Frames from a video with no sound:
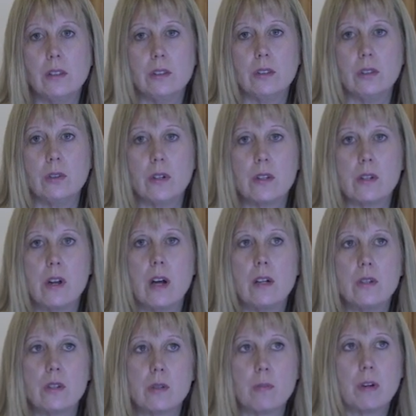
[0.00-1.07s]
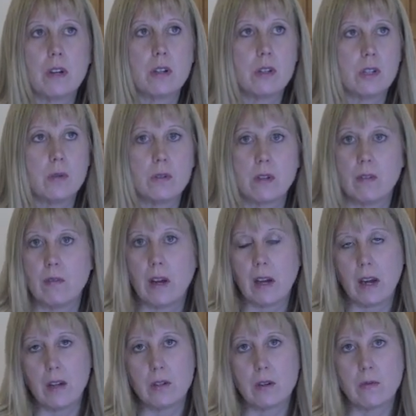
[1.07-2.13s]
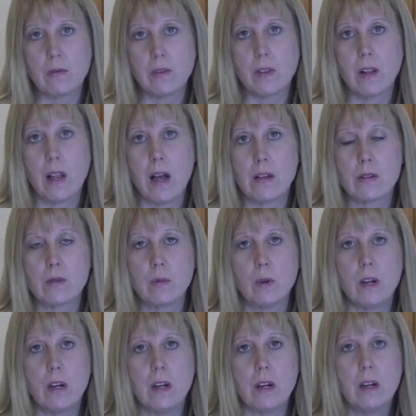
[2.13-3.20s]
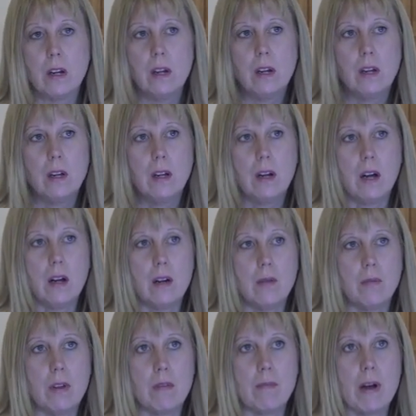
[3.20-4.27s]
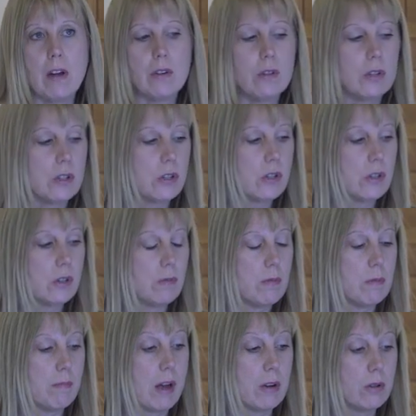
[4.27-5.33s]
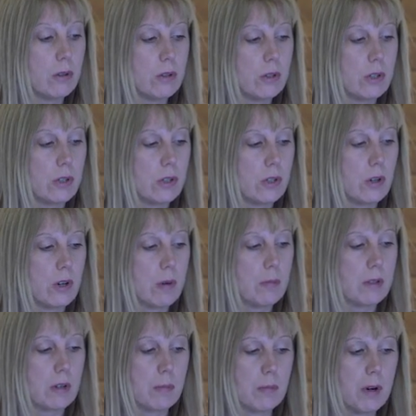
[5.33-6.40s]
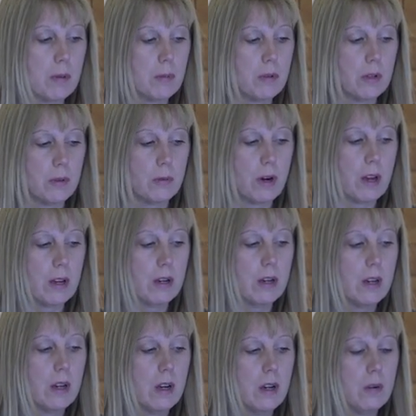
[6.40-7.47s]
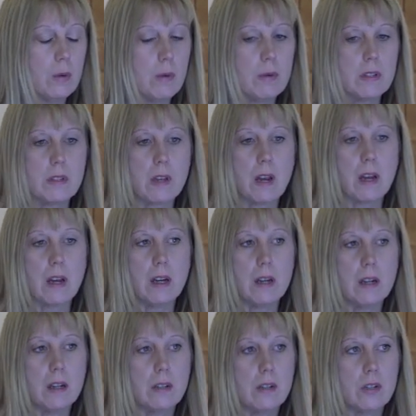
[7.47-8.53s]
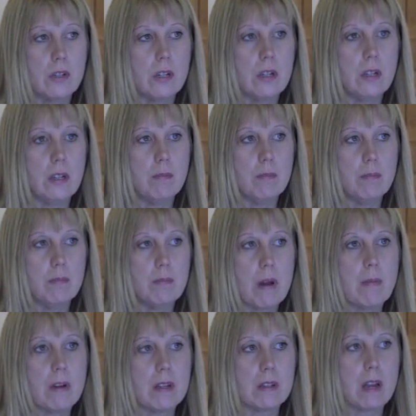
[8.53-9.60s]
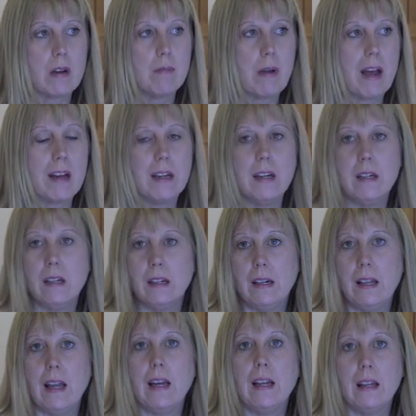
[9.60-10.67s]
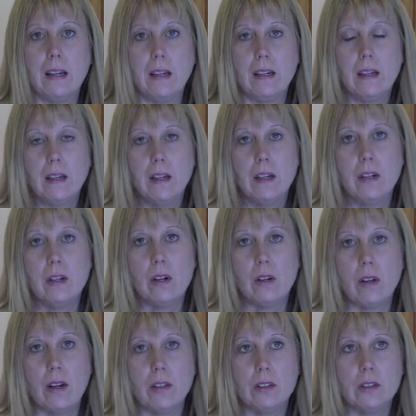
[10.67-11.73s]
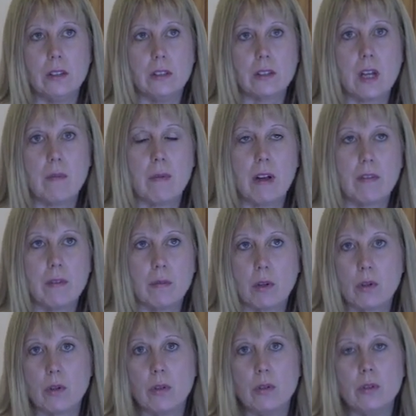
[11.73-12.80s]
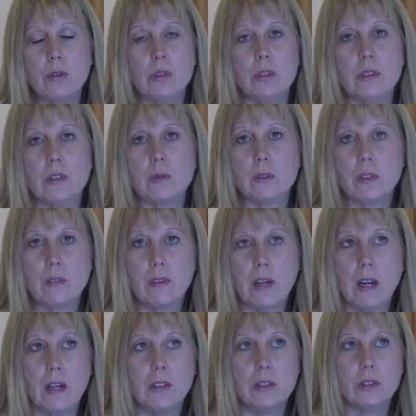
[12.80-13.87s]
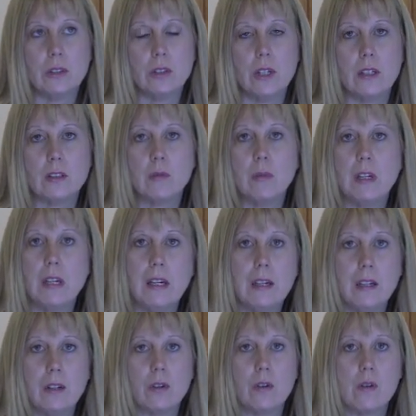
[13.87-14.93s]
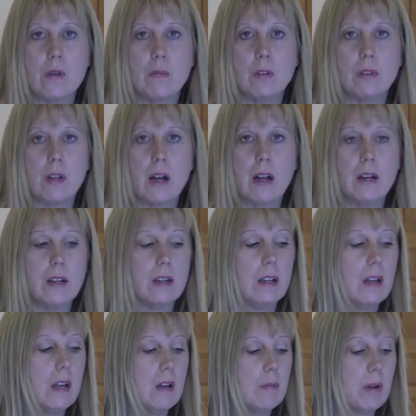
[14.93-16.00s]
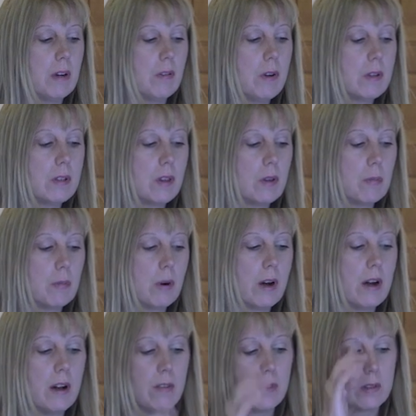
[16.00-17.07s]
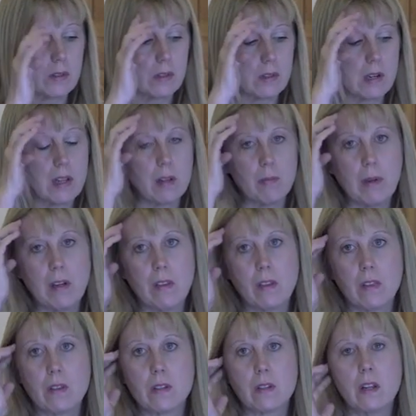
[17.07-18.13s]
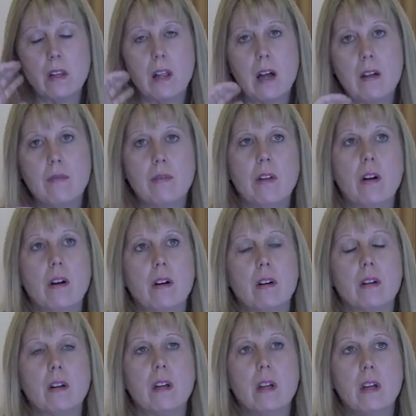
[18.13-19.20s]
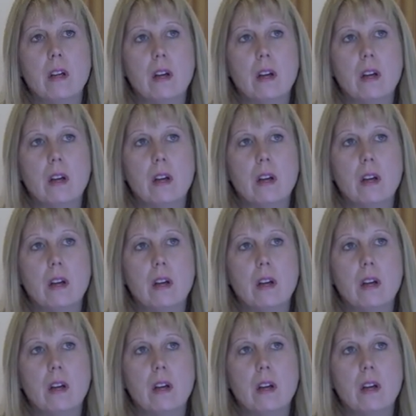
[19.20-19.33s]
issue. It's not just because she was on vacation for the last week. If malnutrition showed up as a purple or red, we would say she maybe has had bad eating lately. You know, like she just got back from a cruise, she just was on vacation, she hasn't been eating her normal diet. But if it was on the brown, this is telling me that this is a lifelong